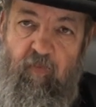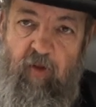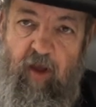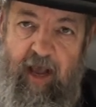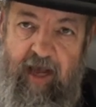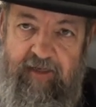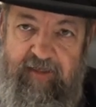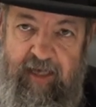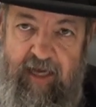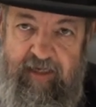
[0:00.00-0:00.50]

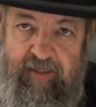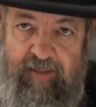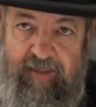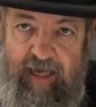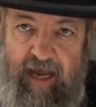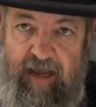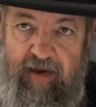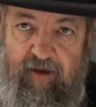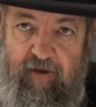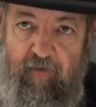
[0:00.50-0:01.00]
as I
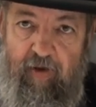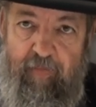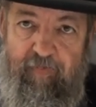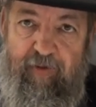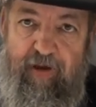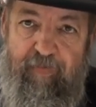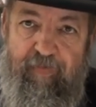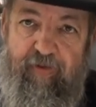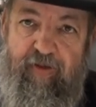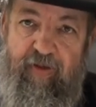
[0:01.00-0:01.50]
said, there are
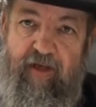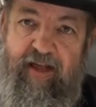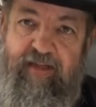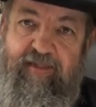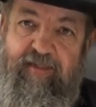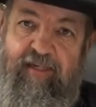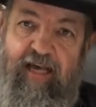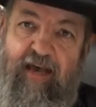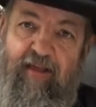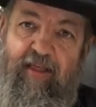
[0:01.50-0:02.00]
people
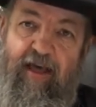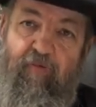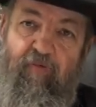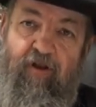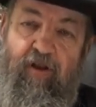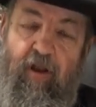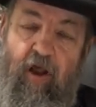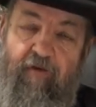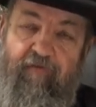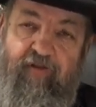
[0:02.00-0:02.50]
that say they
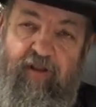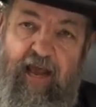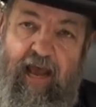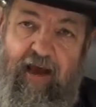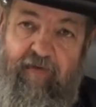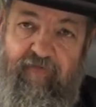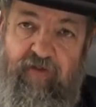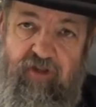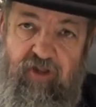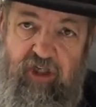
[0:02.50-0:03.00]
would love to
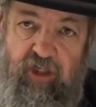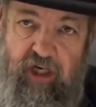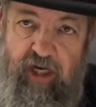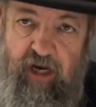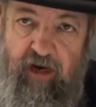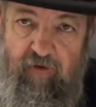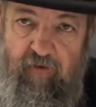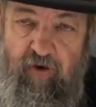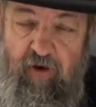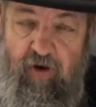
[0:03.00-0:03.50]
have the
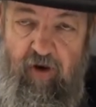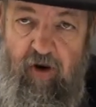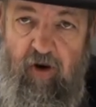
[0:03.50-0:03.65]
share